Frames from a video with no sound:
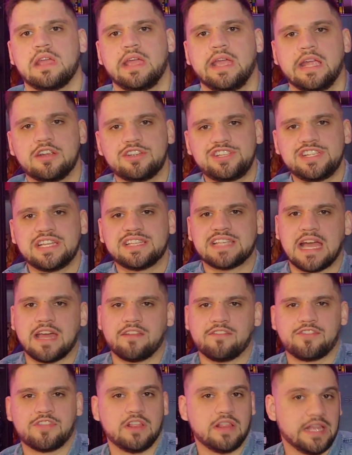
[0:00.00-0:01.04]
here she is out
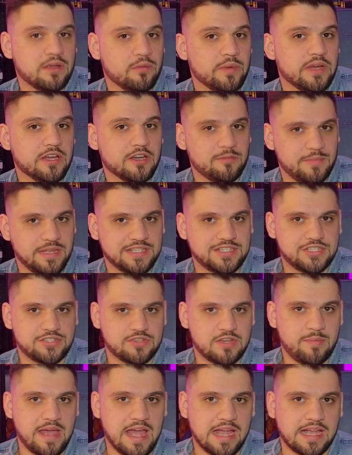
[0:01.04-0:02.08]
of the like weird
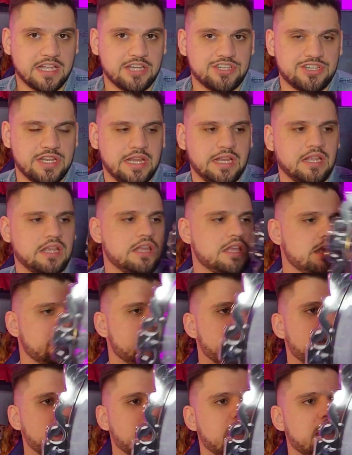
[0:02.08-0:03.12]
mystery packaging.
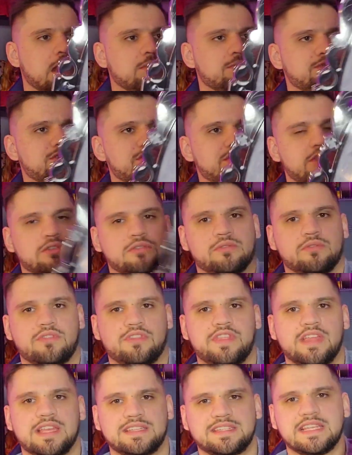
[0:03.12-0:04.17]
So
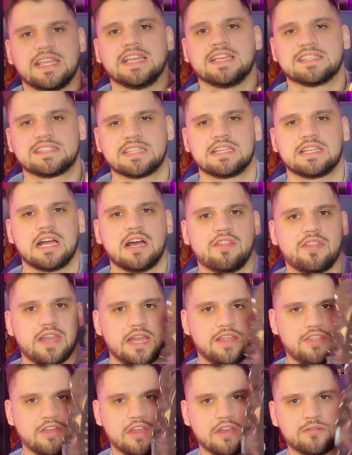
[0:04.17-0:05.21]
this is the doll that
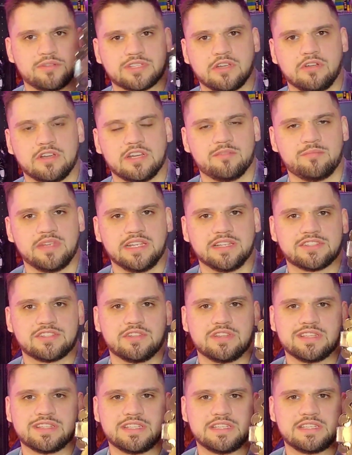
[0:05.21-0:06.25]
I thought it was going to be.
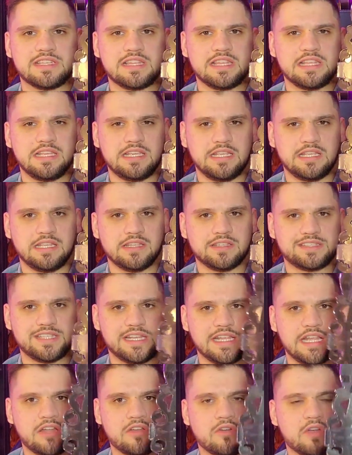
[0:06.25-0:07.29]
So this is the
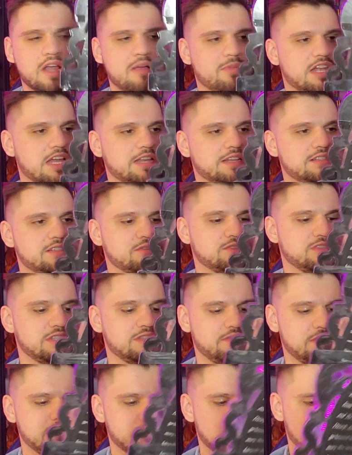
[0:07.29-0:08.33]
San Diego Comic-Con
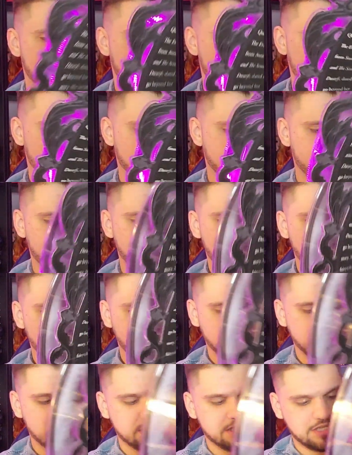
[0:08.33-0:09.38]
exclusive Raven
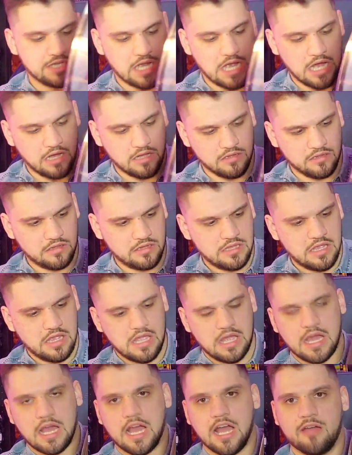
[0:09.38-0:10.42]
Queen doll.
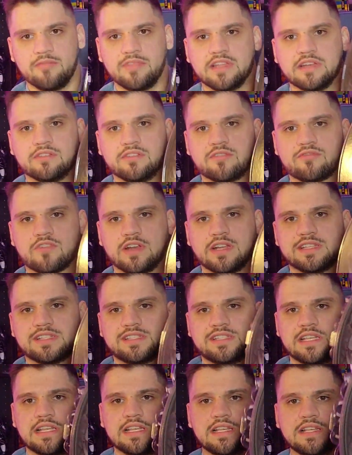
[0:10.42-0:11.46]
And then on the front it
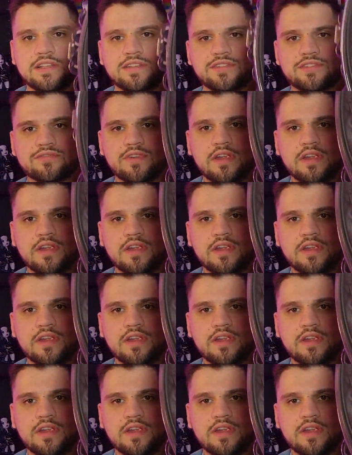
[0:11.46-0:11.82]
says